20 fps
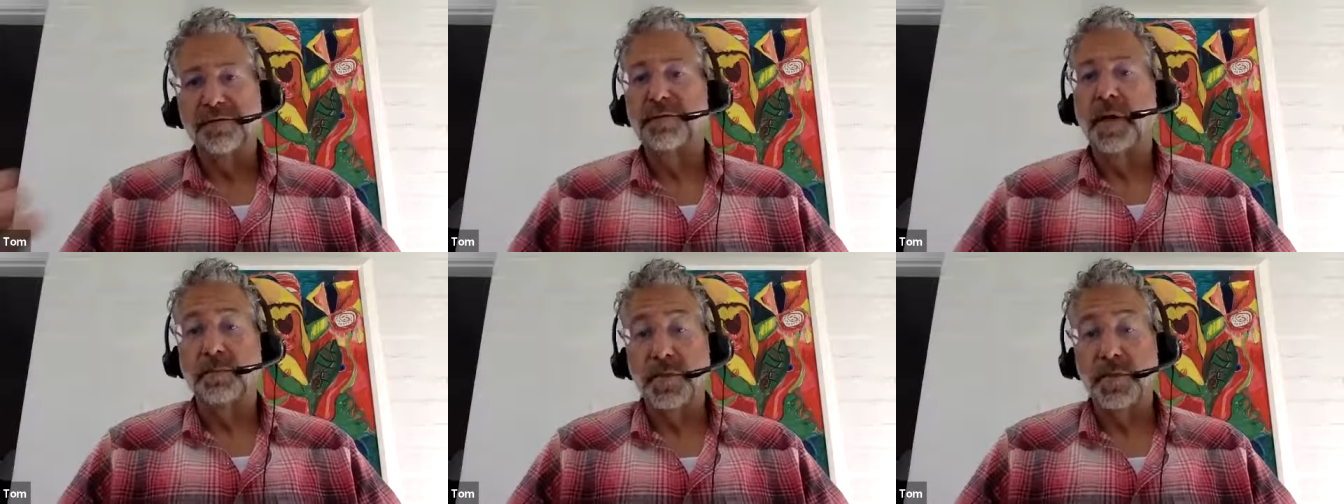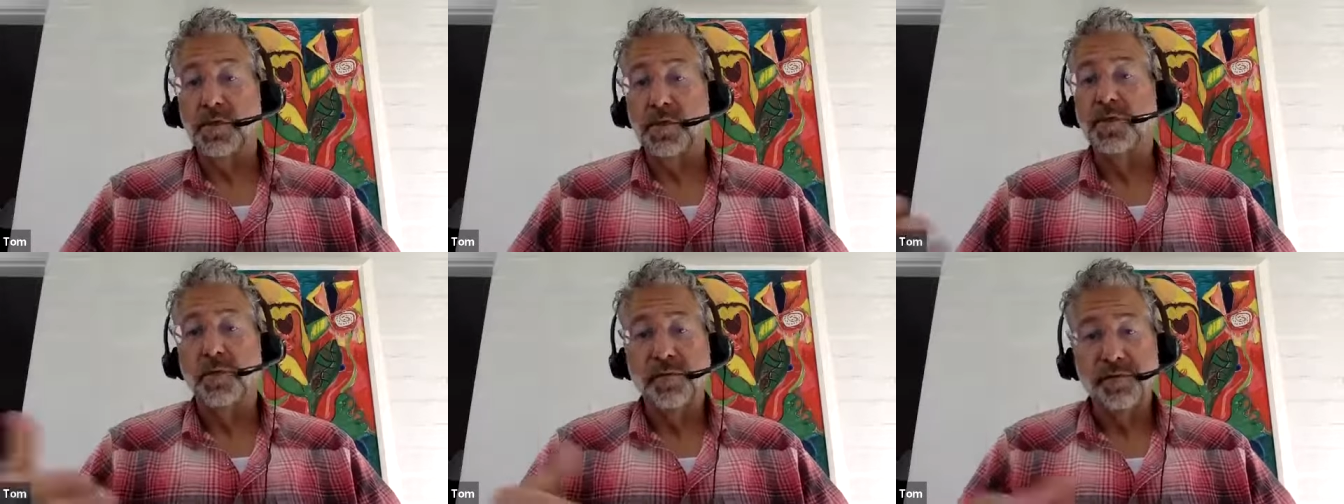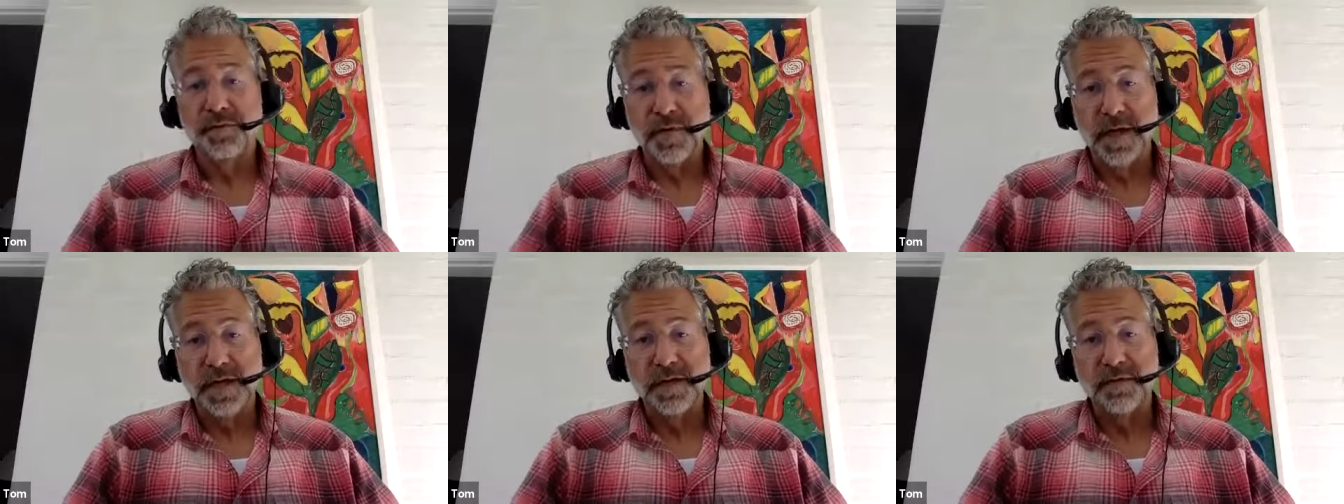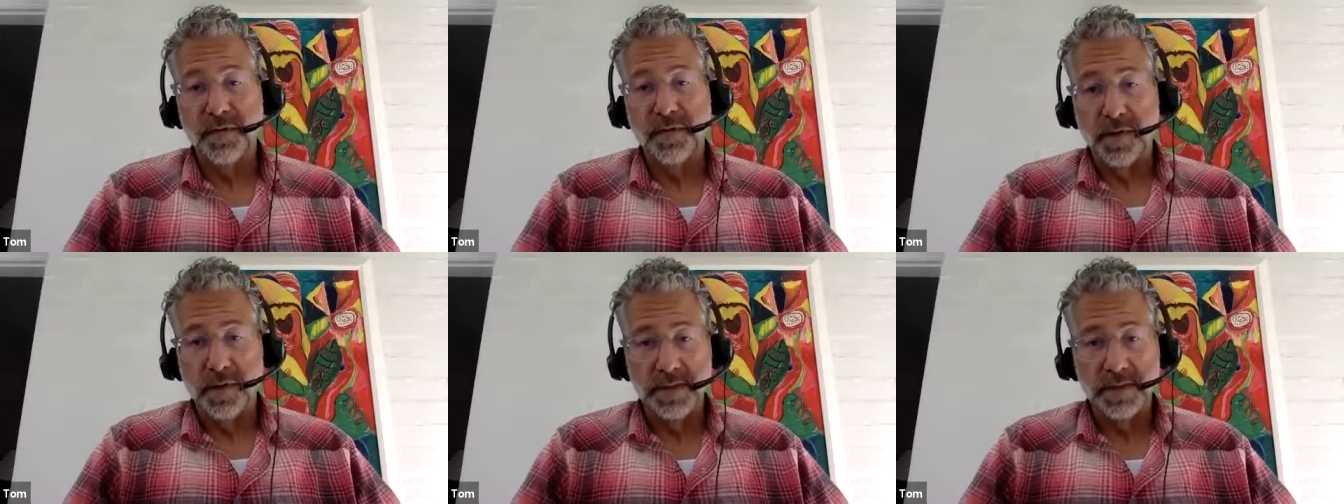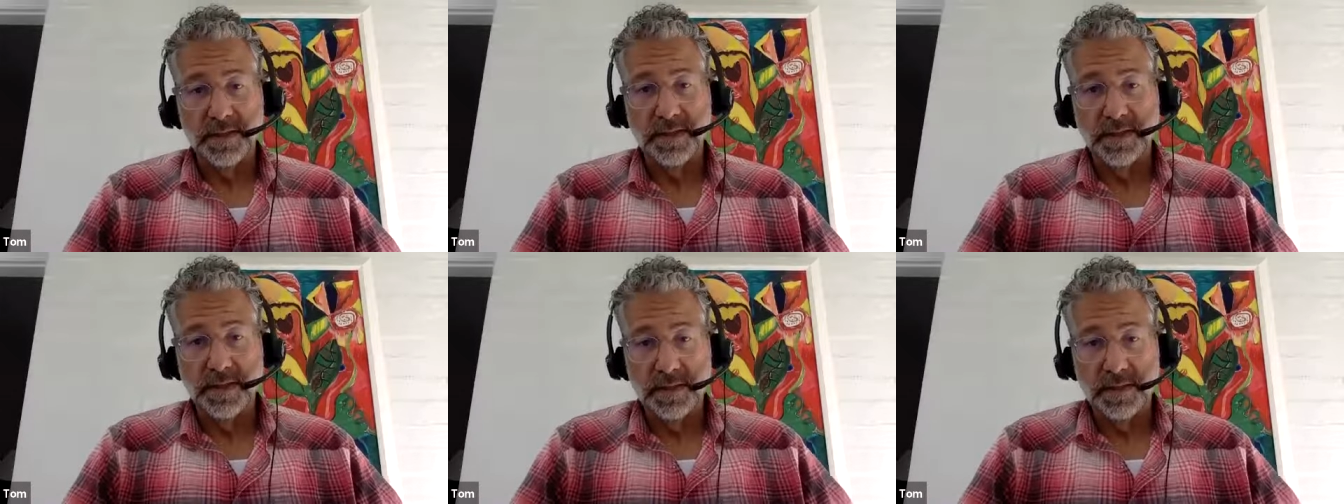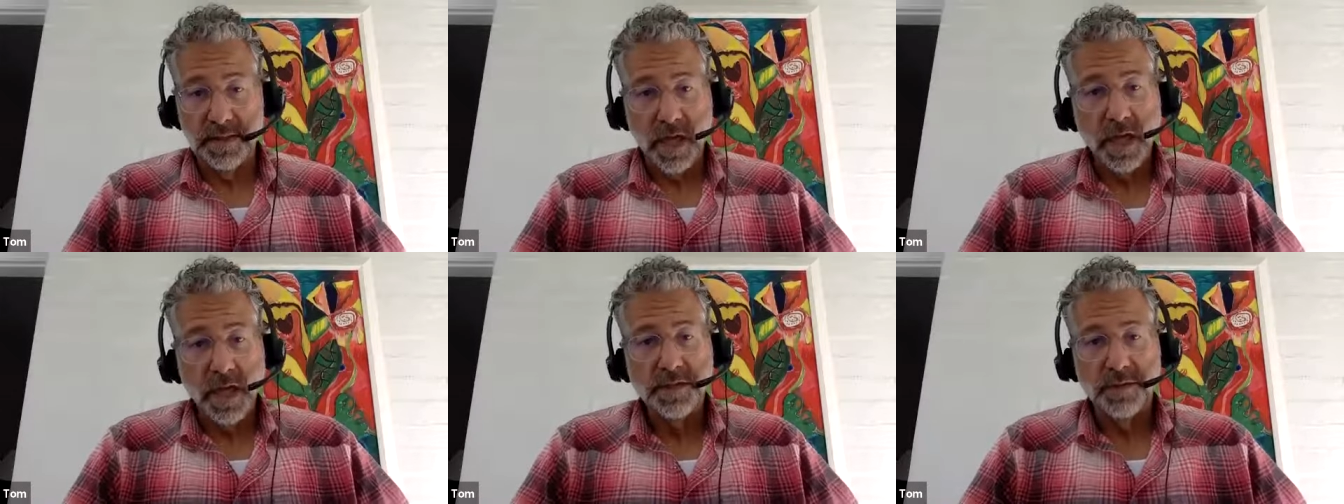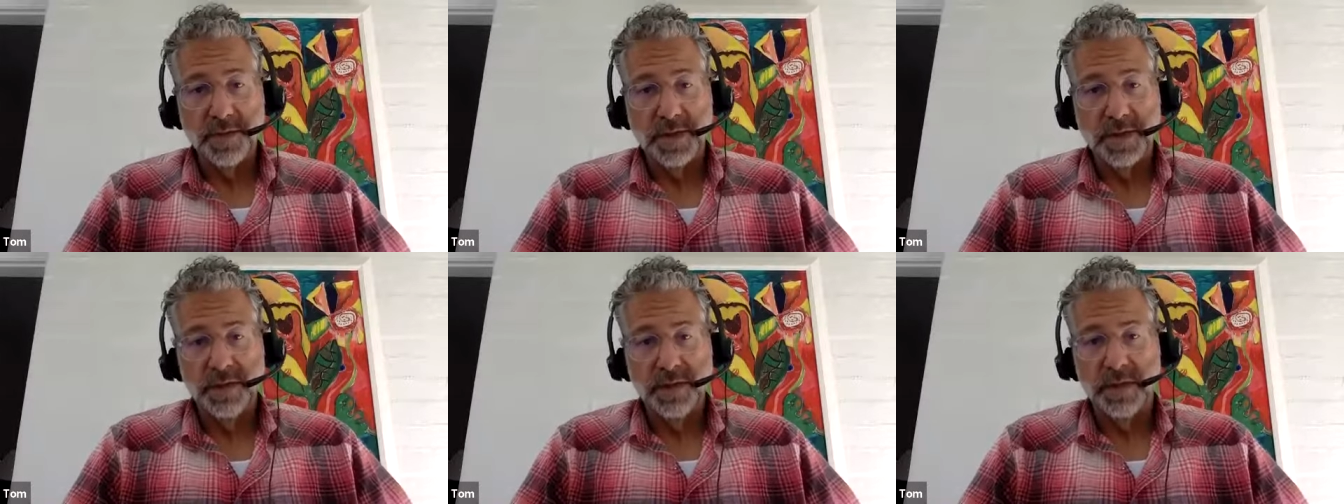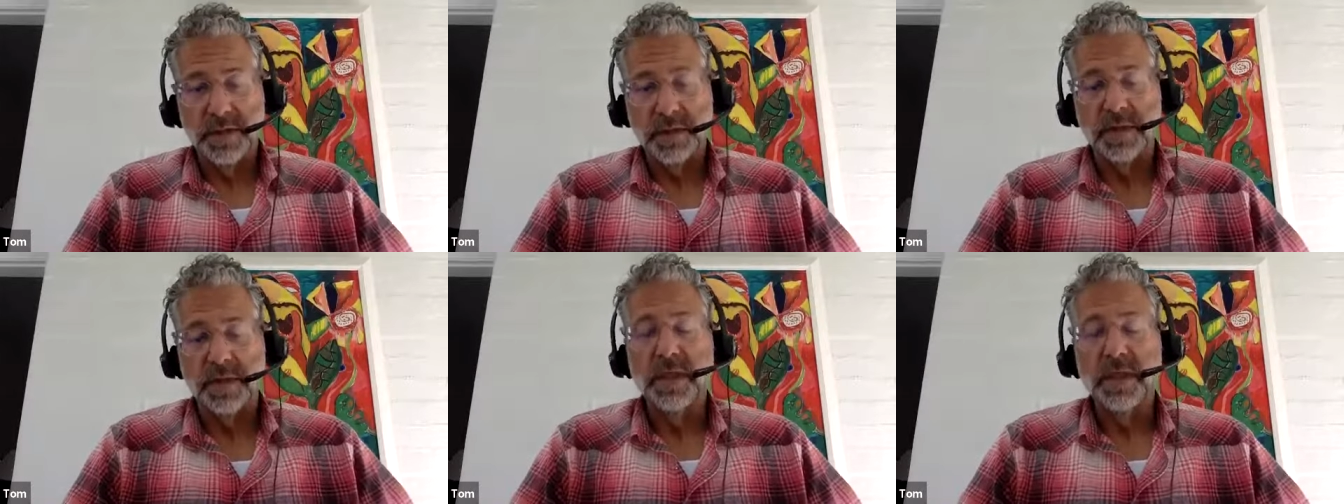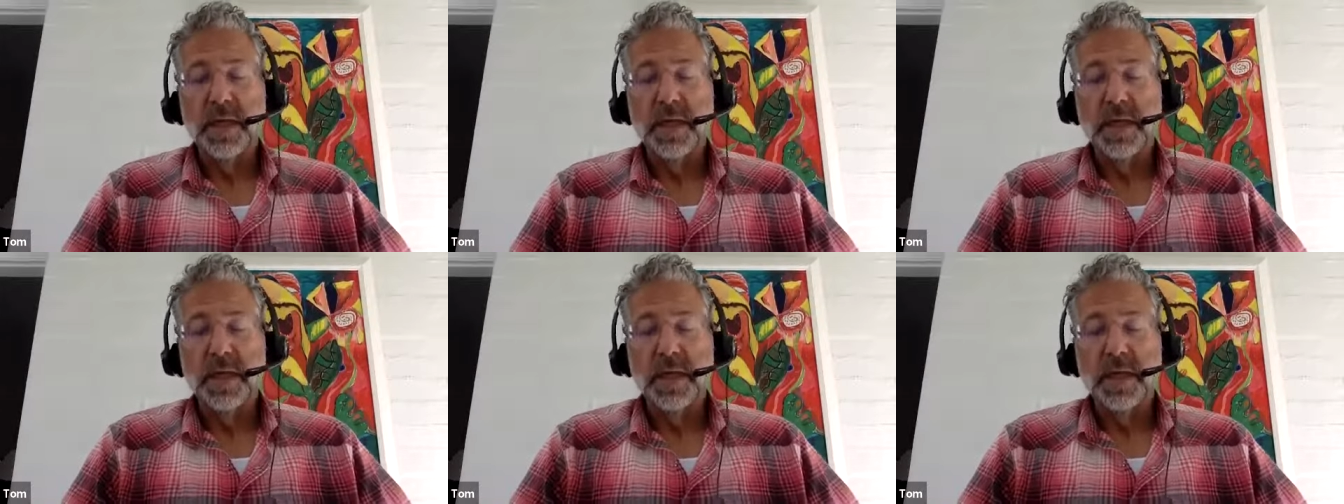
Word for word: a, mutual friend of ours to talk to each other.